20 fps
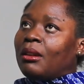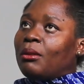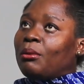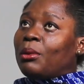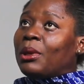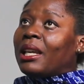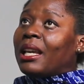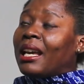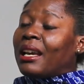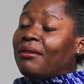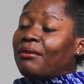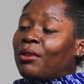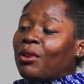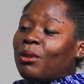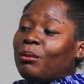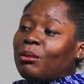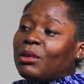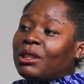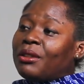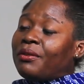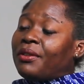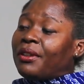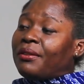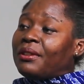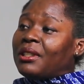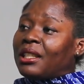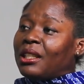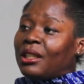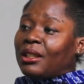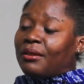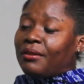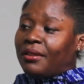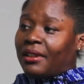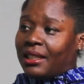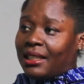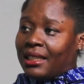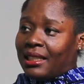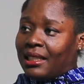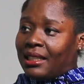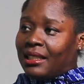We have almost 50
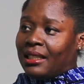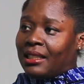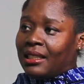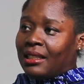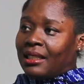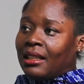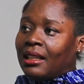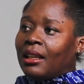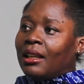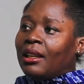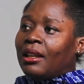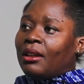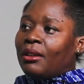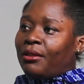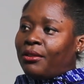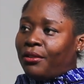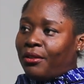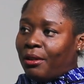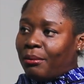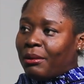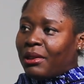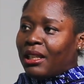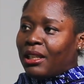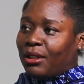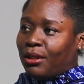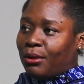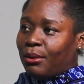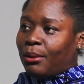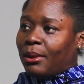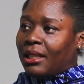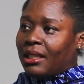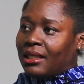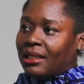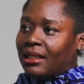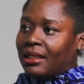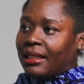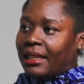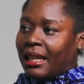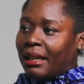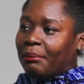universities from the US
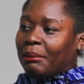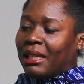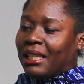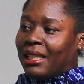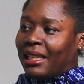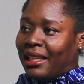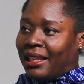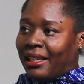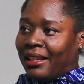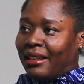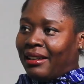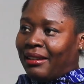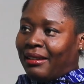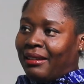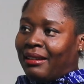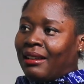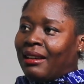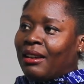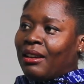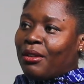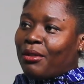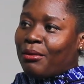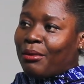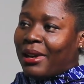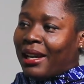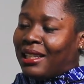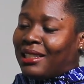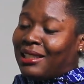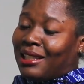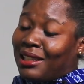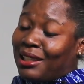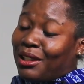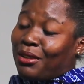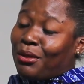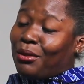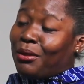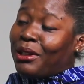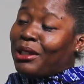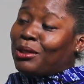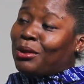coming here right at the
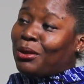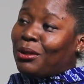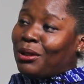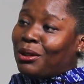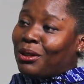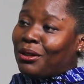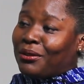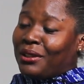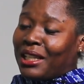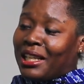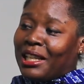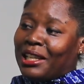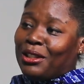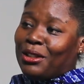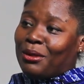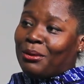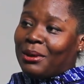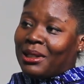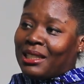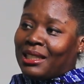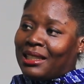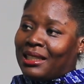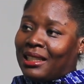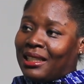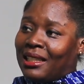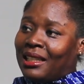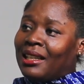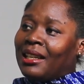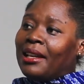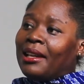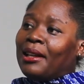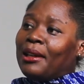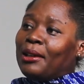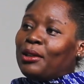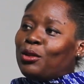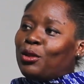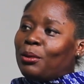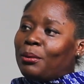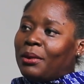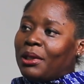Great Hall of KNUST
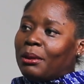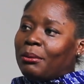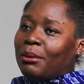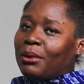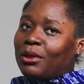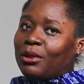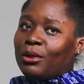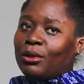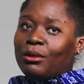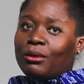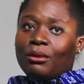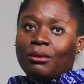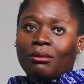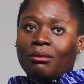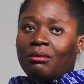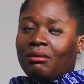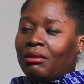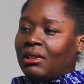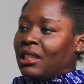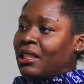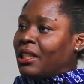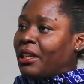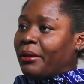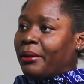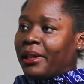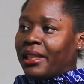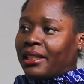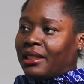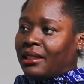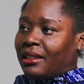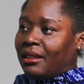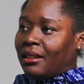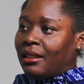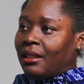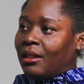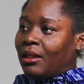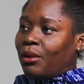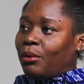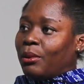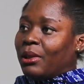to be able to interact
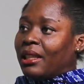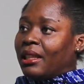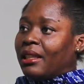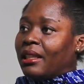with